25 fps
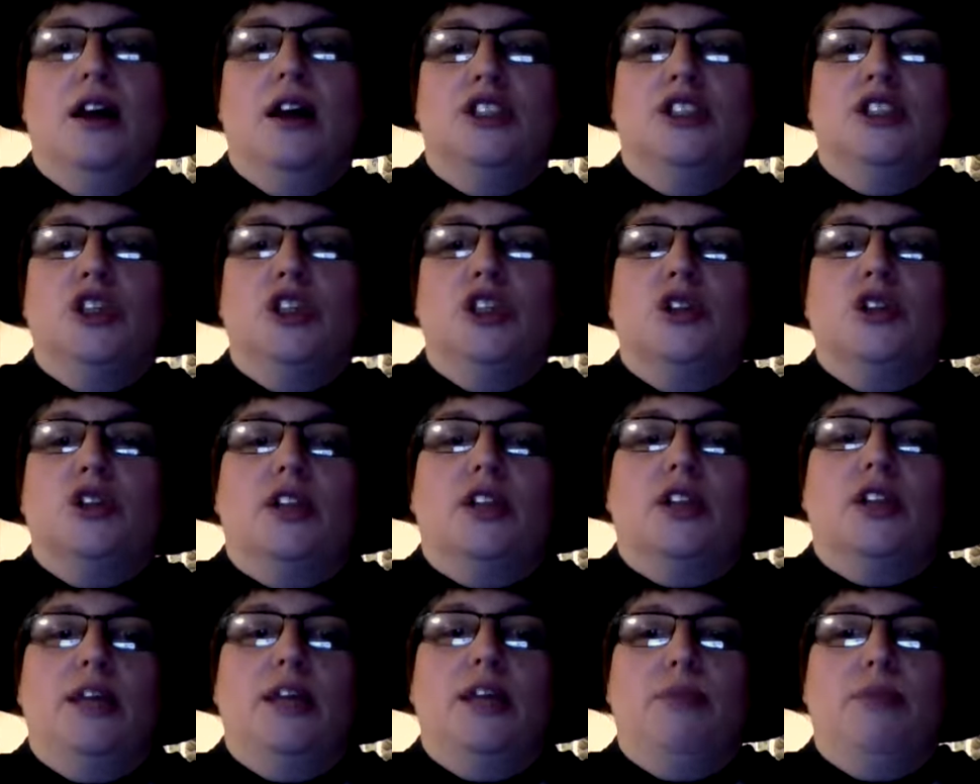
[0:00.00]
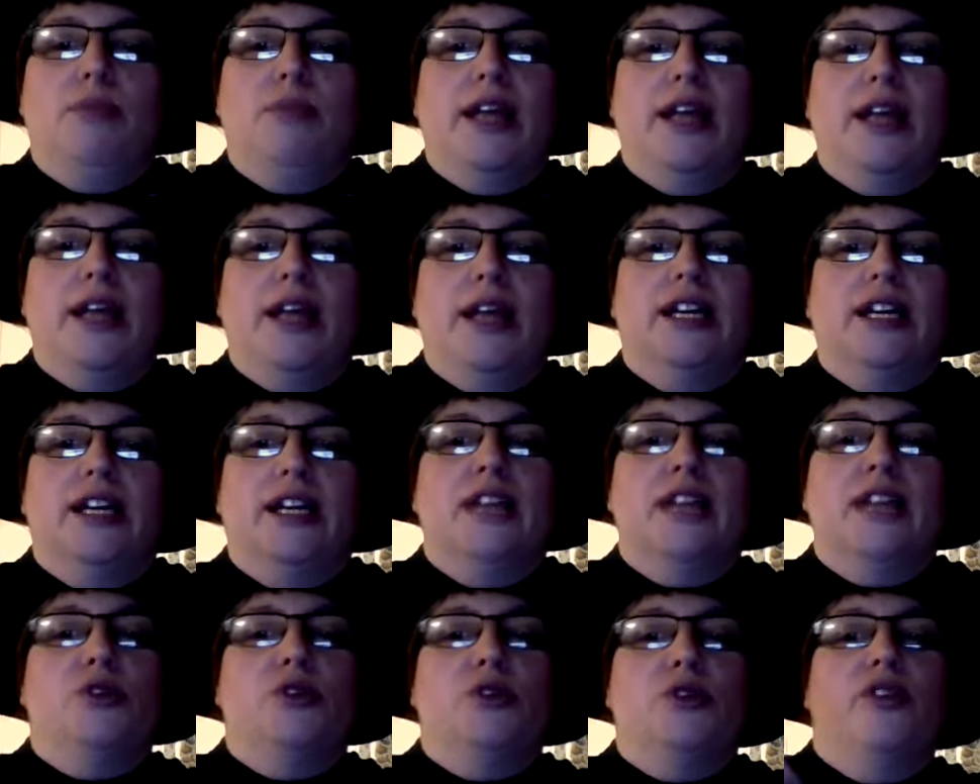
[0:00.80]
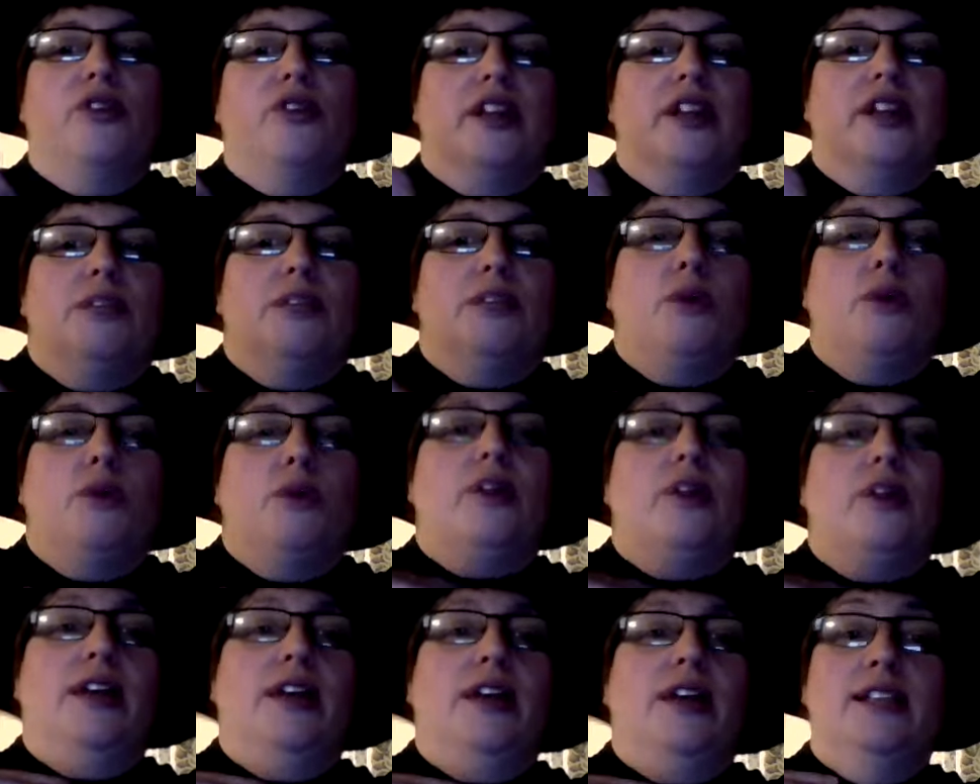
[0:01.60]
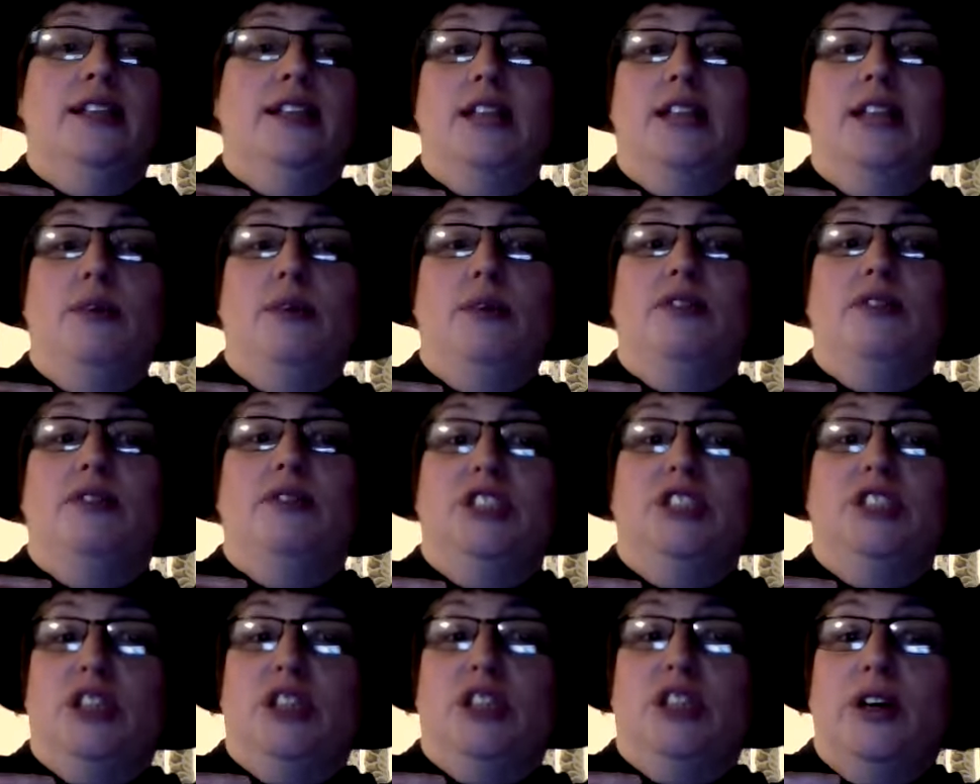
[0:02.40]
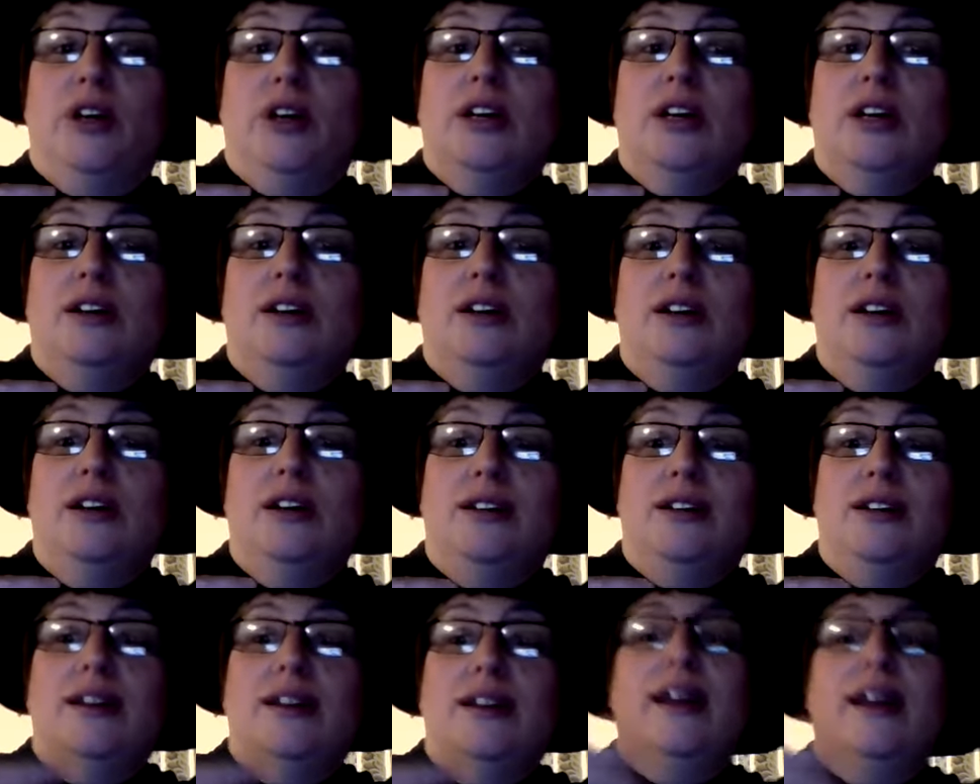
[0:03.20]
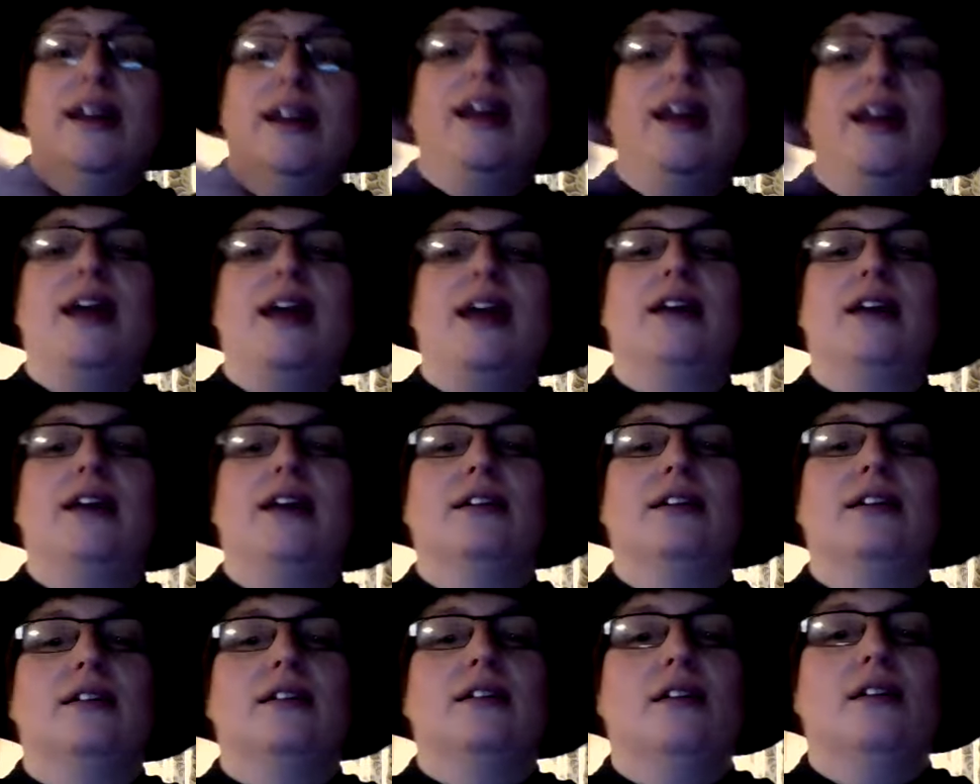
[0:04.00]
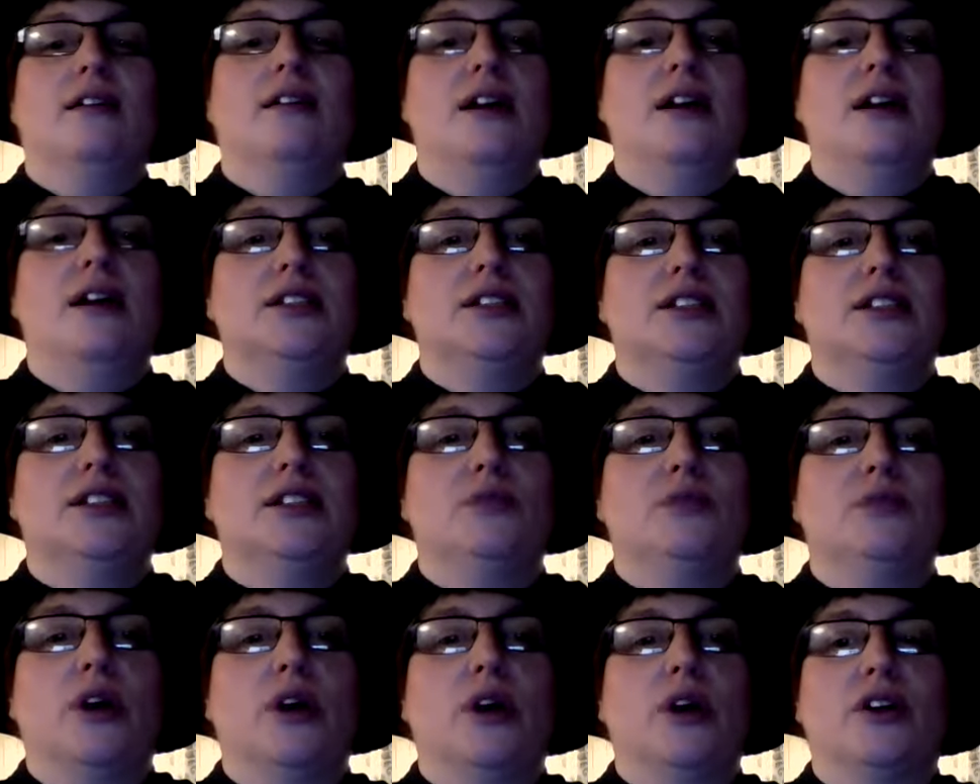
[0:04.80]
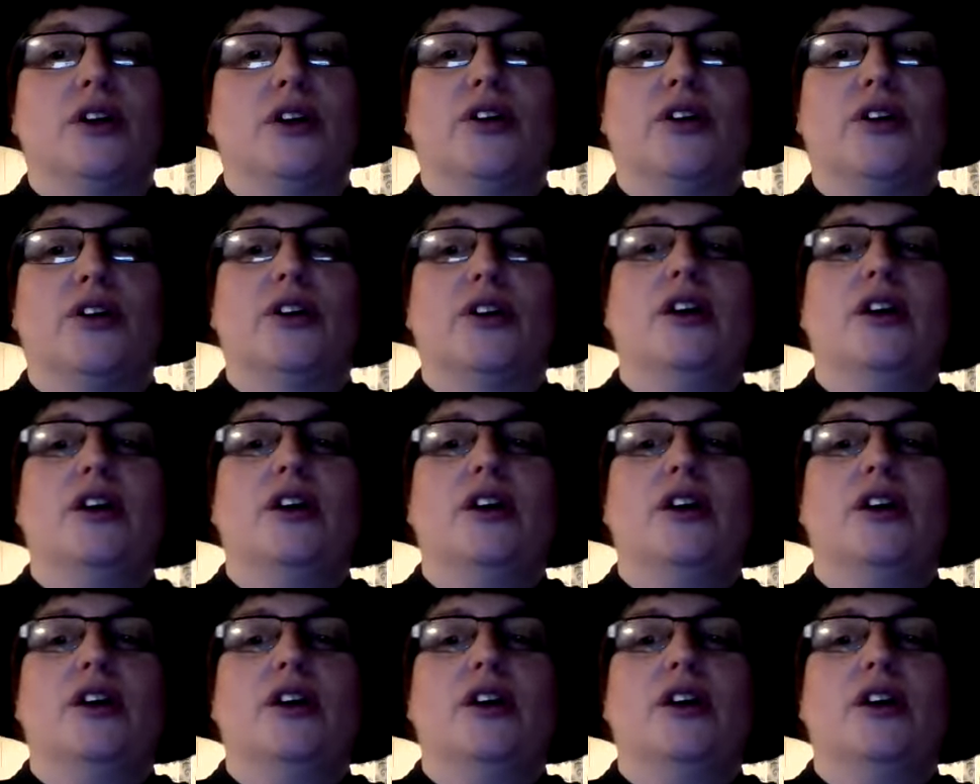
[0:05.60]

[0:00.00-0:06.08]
Jarek took the name Blackjack as it reflected both his name of Jarek in it and Kosh's moniker